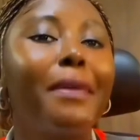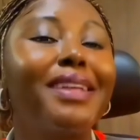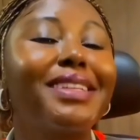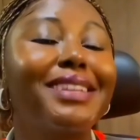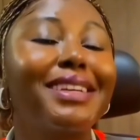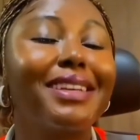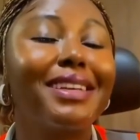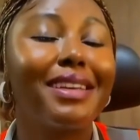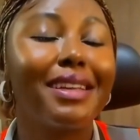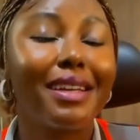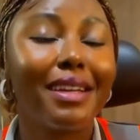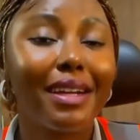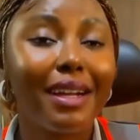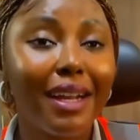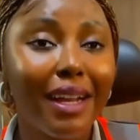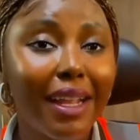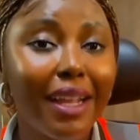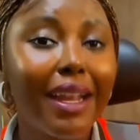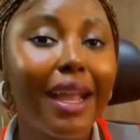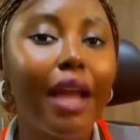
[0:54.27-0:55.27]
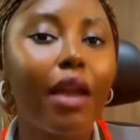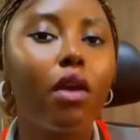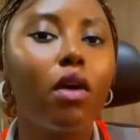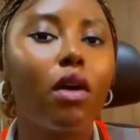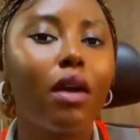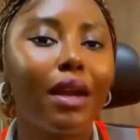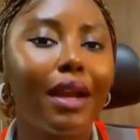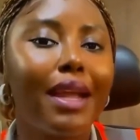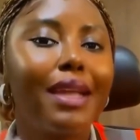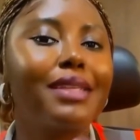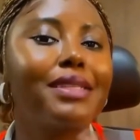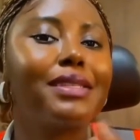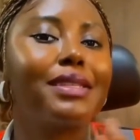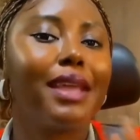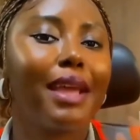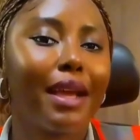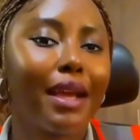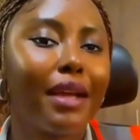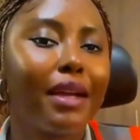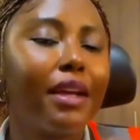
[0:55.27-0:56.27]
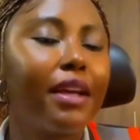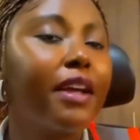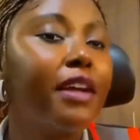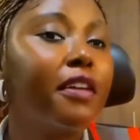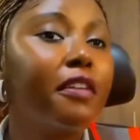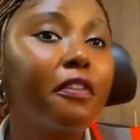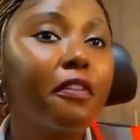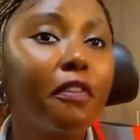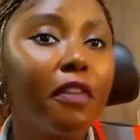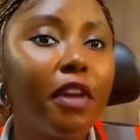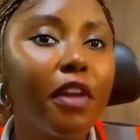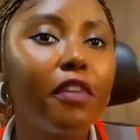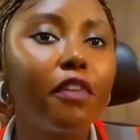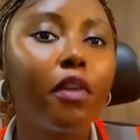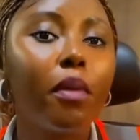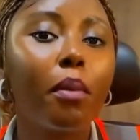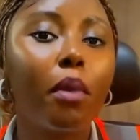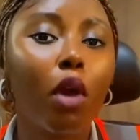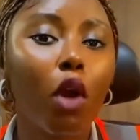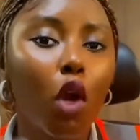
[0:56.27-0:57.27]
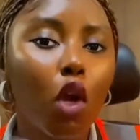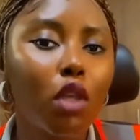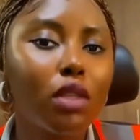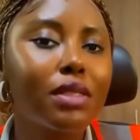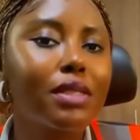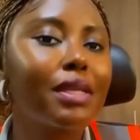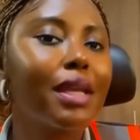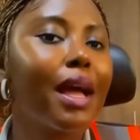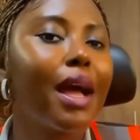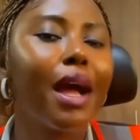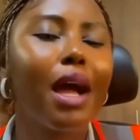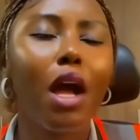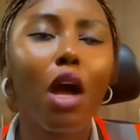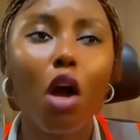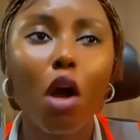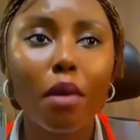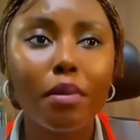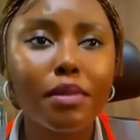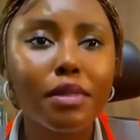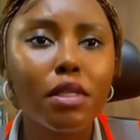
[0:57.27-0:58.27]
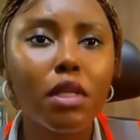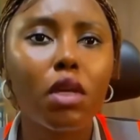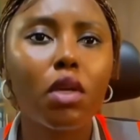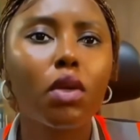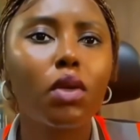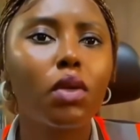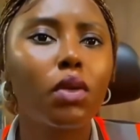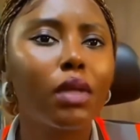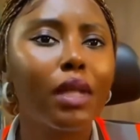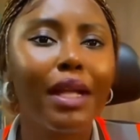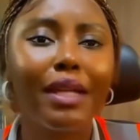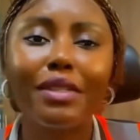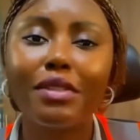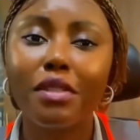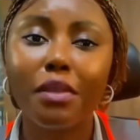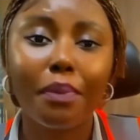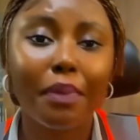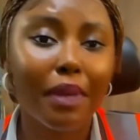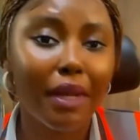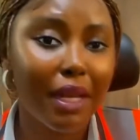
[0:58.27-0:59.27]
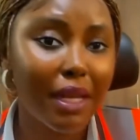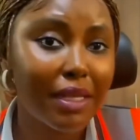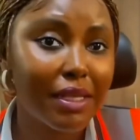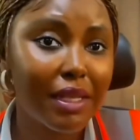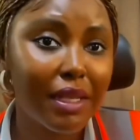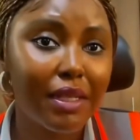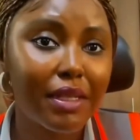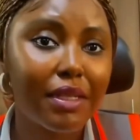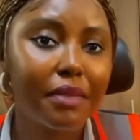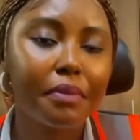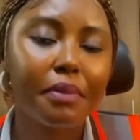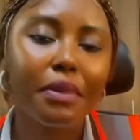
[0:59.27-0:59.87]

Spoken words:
maintaining a clean and organized deck, free from clutter, obstacle, and tripping hazard.